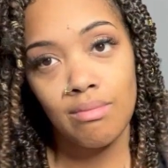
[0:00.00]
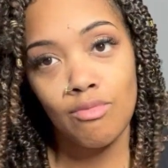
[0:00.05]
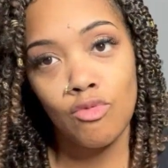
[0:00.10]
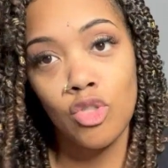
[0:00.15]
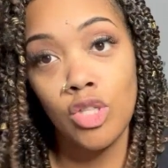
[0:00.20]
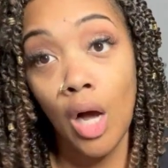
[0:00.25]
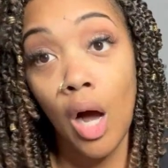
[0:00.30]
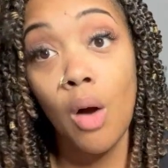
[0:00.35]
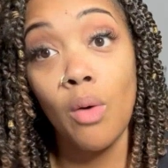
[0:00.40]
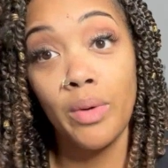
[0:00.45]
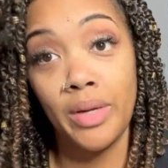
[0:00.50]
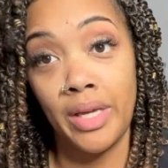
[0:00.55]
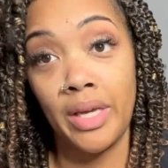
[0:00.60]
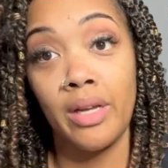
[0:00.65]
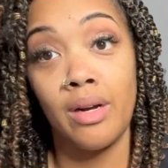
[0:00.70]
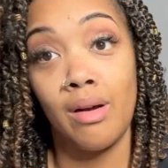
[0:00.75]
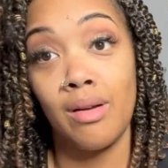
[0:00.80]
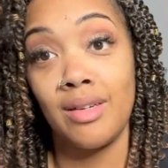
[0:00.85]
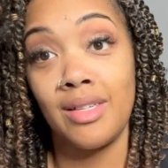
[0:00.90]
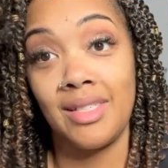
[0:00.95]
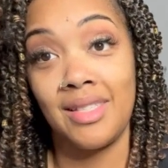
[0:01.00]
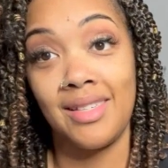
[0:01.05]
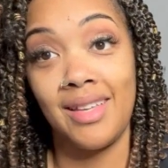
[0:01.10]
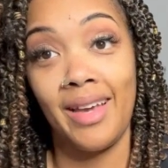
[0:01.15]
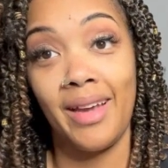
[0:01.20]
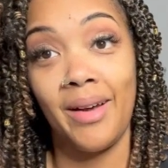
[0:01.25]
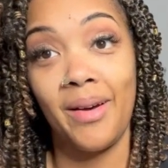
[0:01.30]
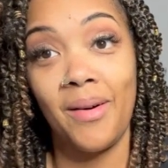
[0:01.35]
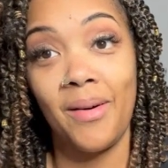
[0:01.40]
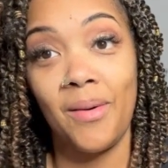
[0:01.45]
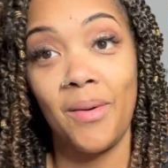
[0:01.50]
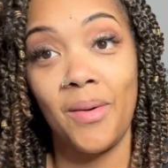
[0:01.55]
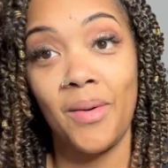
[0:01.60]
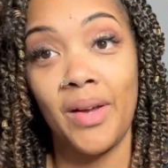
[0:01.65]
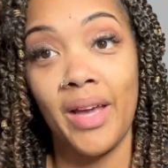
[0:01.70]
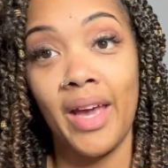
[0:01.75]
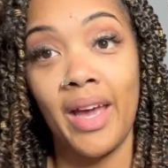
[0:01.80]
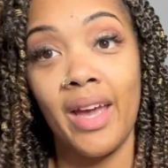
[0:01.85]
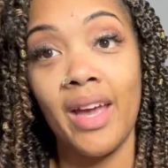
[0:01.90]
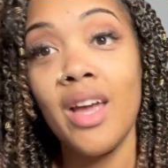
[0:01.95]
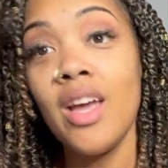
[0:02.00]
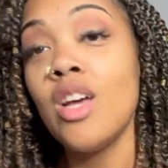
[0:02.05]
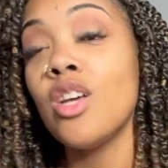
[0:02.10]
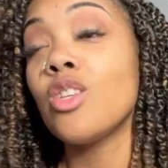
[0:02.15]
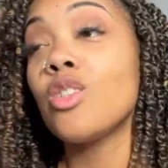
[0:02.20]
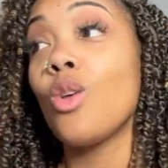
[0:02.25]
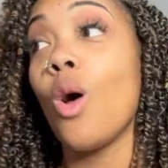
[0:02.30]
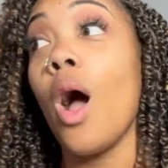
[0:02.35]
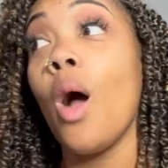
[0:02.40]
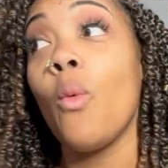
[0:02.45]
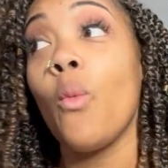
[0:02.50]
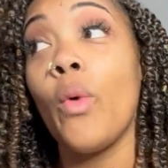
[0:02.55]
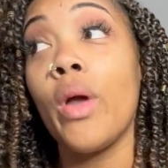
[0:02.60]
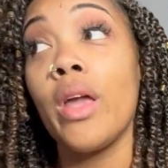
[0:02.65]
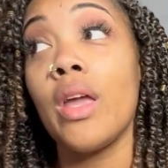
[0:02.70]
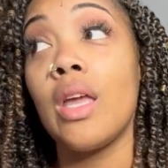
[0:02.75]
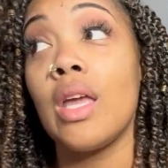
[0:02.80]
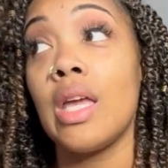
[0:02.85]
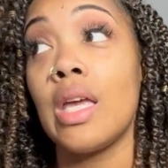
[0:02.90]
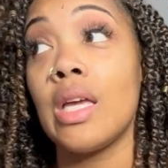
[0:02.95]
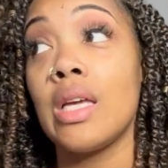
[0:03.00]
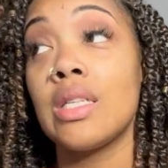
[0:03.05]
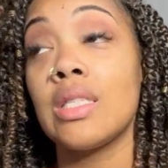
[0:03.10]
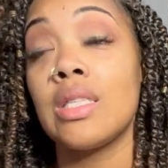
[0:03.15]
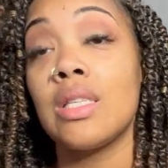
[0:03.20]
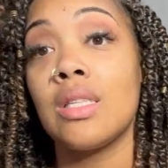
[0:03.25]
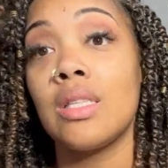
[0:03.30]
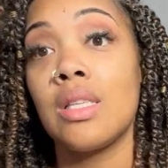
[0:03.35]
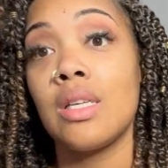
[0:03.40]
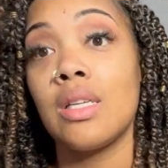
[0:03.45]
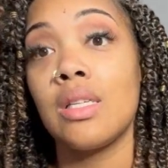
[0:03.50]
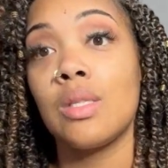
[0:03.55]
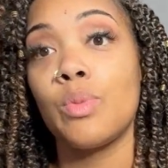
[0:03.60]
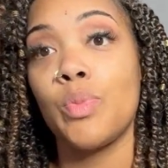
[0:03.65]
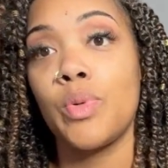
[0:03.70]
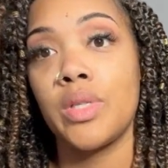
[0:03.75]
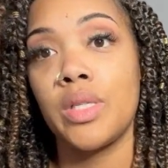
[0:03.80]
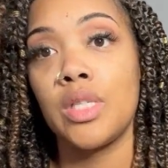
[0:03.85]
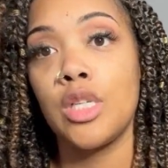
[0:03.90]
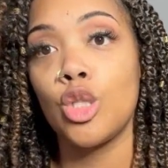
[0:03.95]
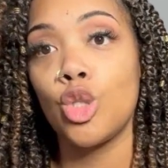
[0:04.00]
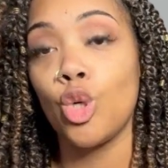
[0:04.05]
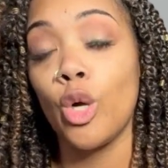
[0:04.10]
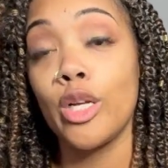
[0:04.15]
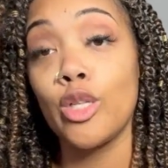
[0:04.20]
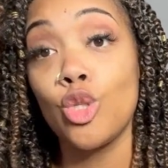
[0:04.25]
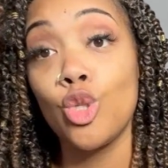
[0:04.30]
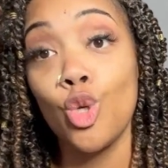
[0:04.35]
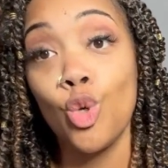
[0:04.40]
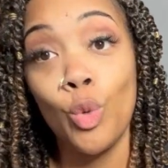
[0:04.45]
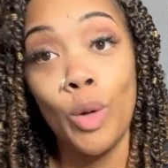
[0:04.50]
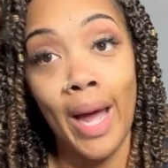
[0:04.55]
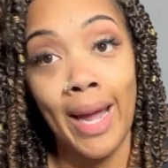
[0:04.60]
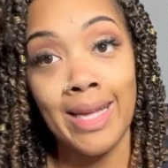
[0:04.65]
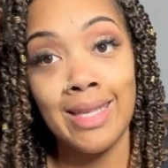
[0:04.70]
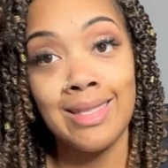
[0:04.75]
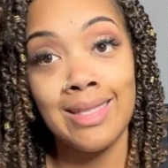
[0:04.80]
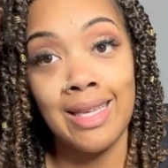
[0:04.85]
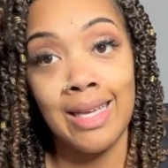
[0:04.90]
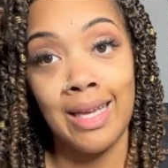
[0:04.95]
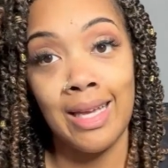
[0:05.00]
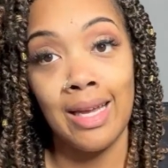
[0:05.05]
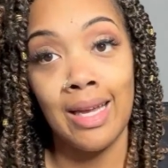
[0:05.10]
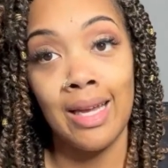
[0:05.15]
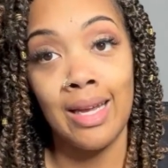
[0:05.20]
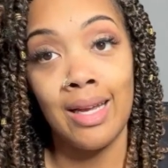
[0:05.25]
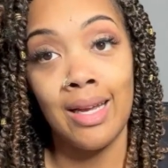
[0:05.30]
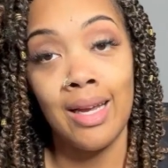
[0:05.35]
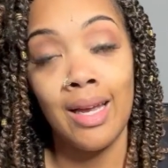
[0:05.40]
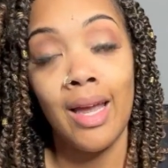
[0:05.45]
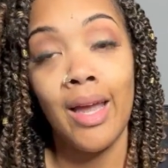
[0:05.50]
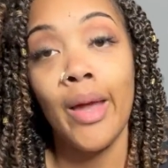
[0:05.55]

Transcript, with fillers: don't get on the scale, okay? So I went into this procedure at 219.